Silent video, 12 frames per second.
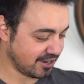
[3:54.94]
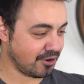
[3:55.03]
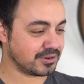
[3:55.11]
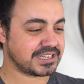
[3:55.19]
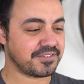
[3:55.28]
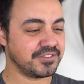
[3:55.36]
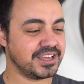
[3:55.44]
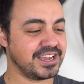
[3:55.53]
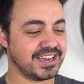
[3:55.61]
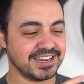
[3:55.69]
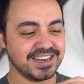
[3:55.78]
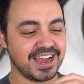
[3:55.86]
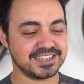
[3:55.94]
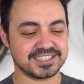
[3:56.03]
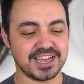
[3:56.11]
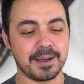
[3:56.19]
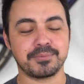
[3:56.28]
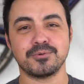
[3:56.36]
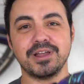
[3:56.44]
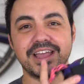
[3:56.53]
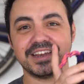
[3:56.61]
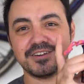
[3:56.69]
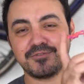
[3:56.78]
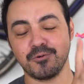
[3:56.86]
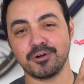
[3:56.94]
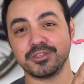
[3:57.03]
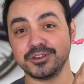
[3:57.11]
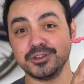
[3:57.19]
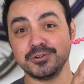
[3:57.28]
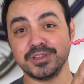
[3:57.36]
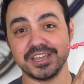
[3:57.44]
So definitely a nice upgrade for the new